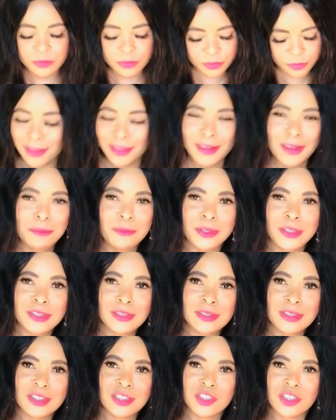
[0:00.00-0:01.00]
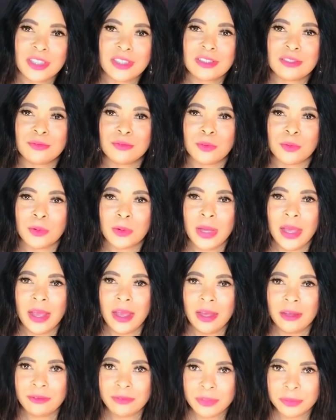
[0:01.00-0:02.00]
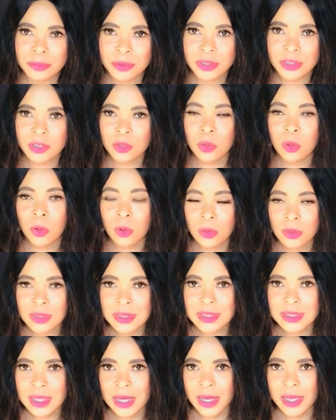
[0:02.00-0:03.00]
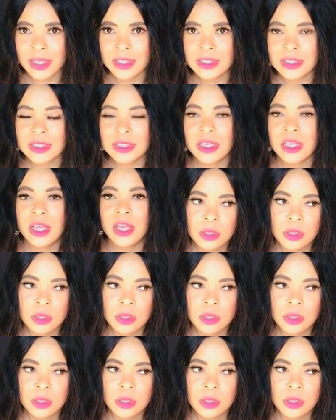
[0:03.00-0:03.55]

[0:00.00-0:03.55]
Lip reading: The thing I'm going to suggest for everybody, all signs,